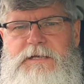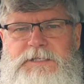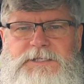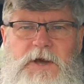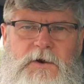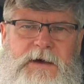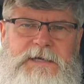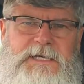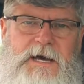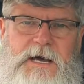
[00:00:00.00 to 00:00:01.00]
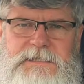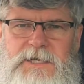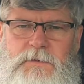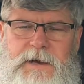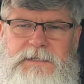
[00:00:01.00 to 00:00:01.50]
So as a
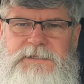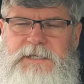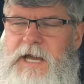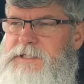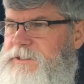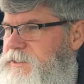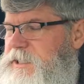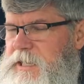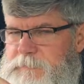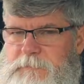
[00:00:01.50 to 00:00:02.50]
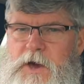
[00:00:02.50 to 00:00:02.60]
consequence, I just keep